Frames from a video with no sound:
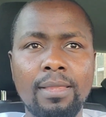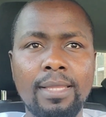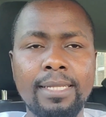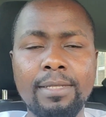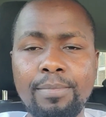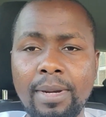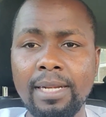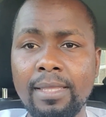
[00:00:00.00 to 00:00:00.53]

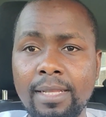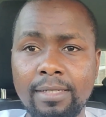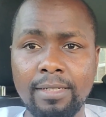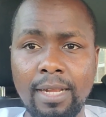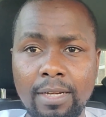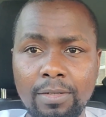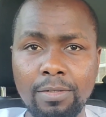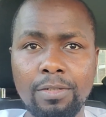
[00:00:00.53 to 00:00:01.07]
that's money that
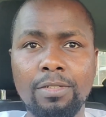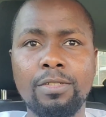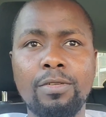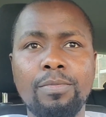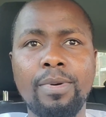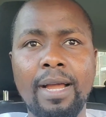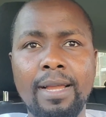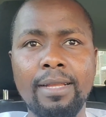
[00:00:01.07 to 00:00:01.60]
you can use
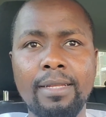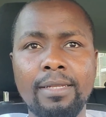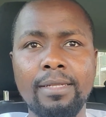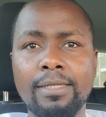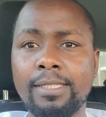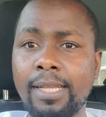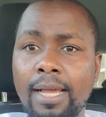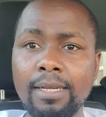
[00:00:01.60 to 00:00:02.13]
to
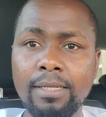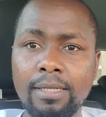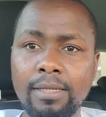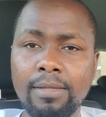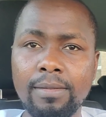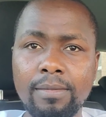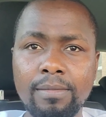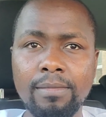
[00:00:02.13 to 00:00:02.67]
buy sand.
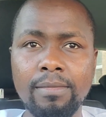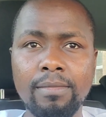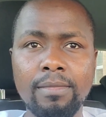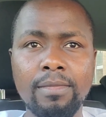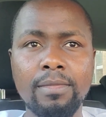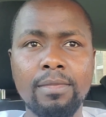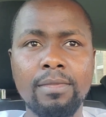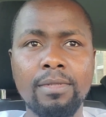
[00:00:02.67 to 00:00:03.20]

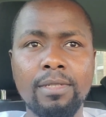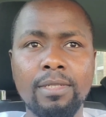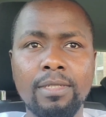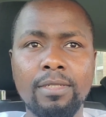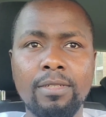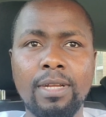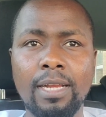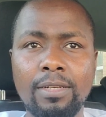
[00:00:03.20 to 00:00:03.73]

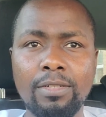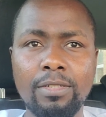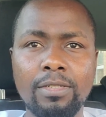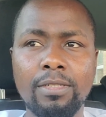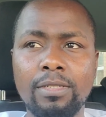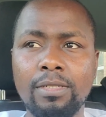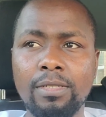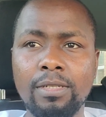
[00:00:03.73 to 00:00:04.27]
You can
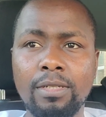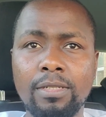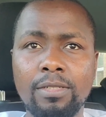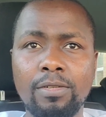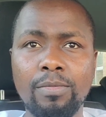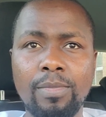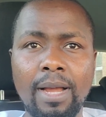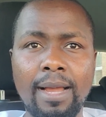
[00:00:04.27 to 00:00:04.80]
use
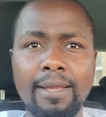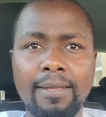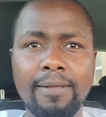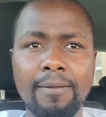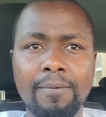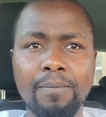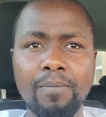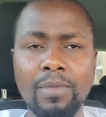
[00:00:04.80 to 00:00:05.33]
to
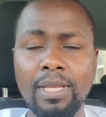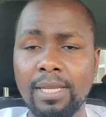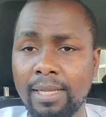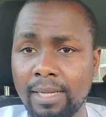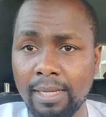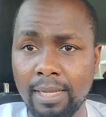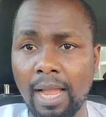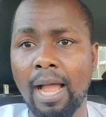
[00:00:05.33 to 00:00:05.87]
buy.
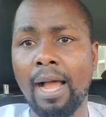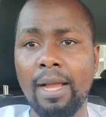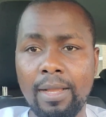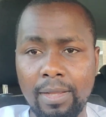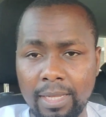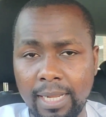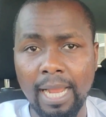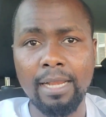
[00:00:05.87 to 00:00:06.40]

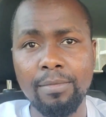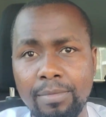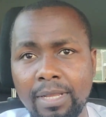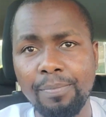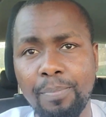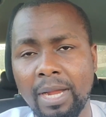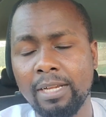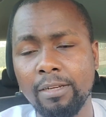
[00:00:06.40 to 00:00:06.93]
It can
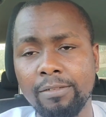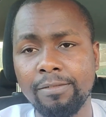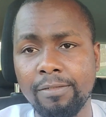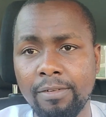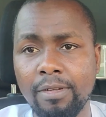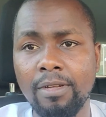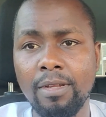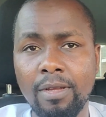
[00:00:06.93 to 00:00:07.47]
be a part
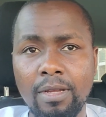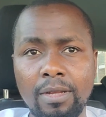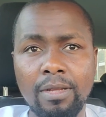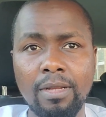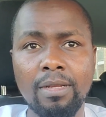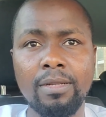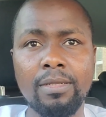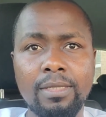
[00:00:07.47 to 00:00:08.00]
of.
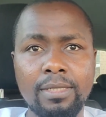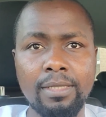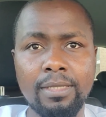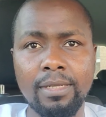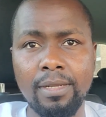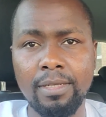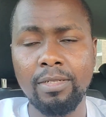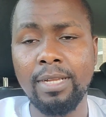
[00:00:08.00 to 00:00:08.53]

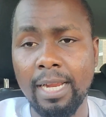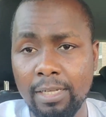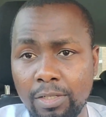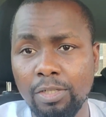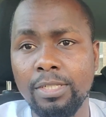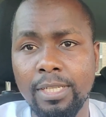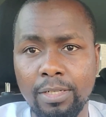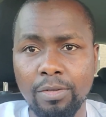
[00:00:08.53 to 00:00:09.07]
You
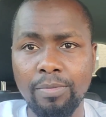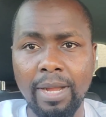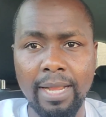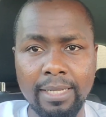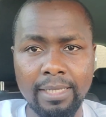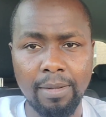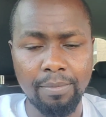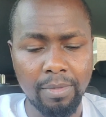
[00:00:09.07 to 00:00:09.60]
can use it to
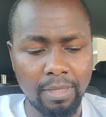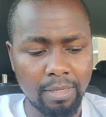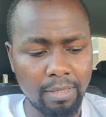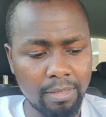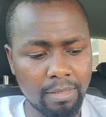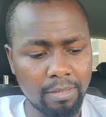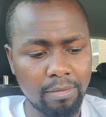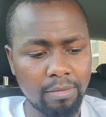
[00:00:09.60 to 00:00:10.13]
buy
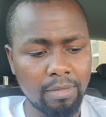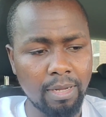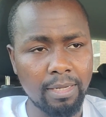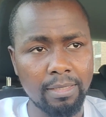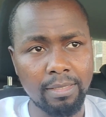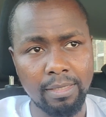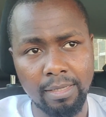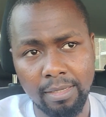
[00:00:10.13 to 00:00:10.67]
something
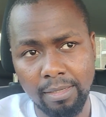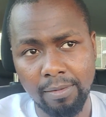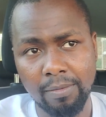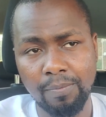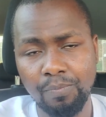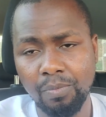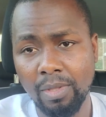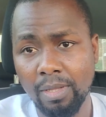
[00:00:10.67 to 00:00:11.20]
as to
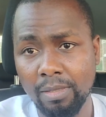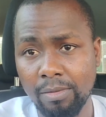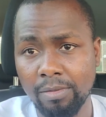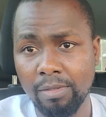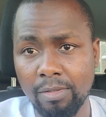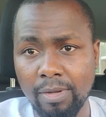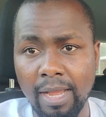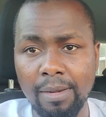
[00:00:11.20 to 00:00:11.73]

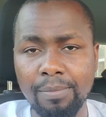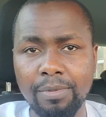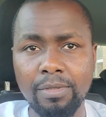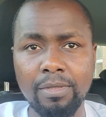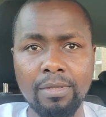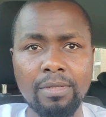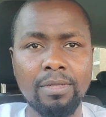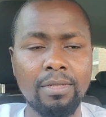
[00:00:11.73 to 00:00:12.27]
help
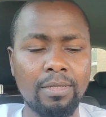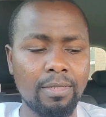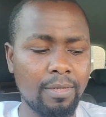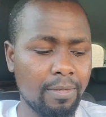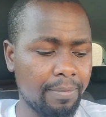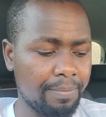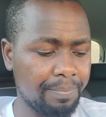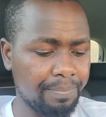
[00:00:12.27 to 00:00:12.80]
you. You
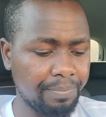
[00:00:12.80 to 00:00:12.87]
know.